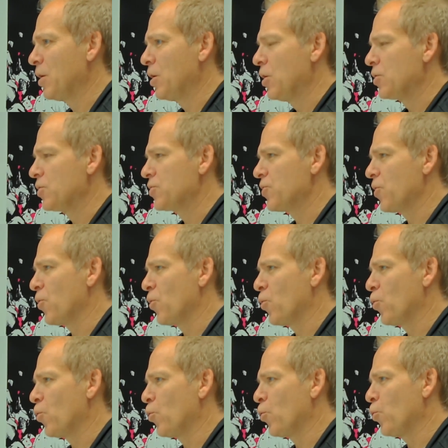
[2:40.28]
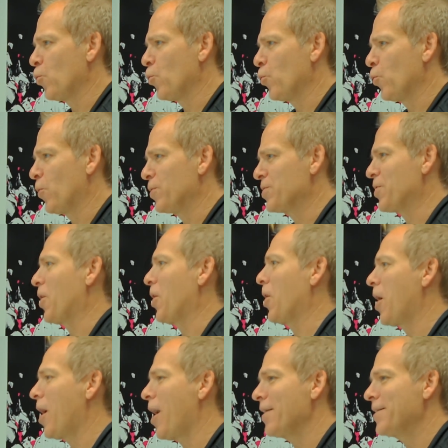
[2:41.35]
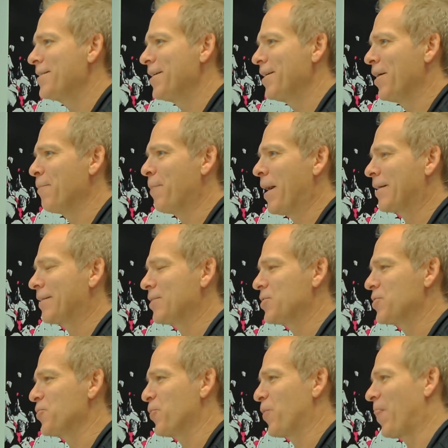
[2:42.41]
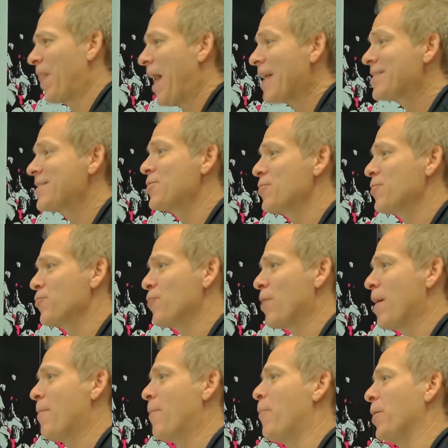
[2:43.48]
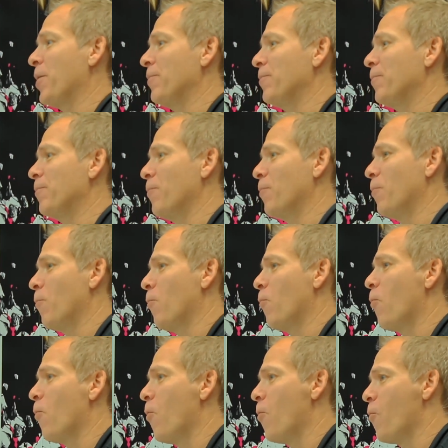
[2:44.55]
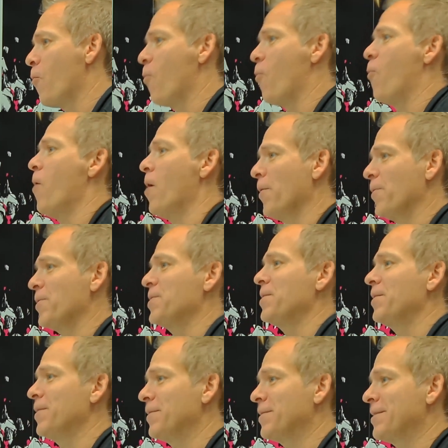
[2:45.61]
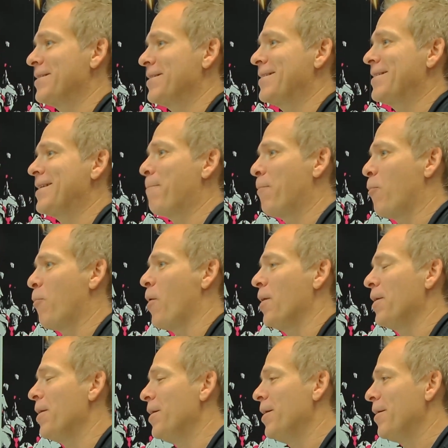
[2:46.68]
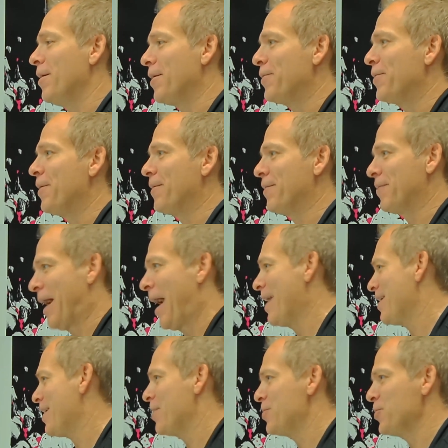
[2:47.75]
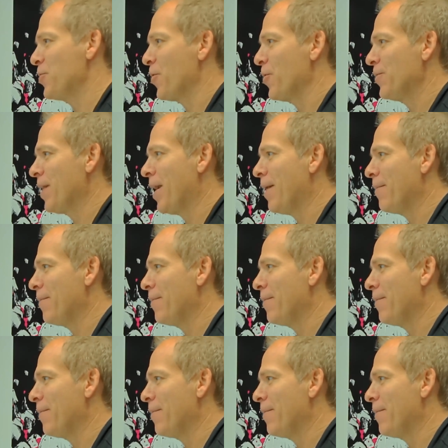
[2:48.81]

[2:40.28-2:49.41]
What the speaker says: So there's a lot to unpack there. So that's drama point one, or step one. Had you heard that?